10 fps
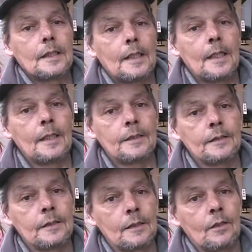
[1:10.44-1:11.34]
And
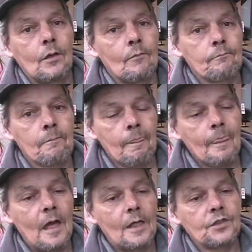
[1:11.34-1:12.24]
um,
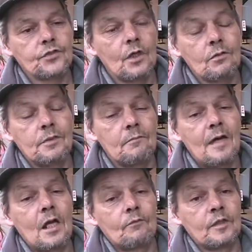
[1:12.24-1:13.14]
I just thought it'd be a
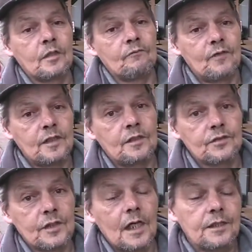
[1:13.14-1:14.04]
matter of
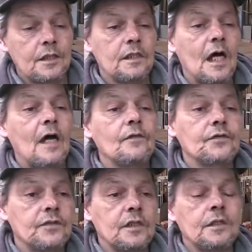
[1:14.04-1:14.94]
inconvenience. I did not
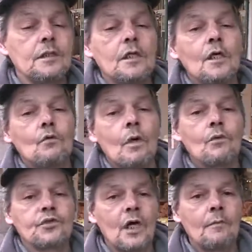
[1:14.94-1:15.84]
see what
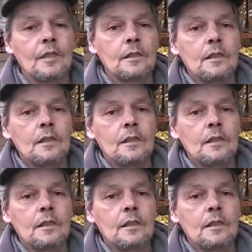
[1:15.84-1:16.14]
was coming.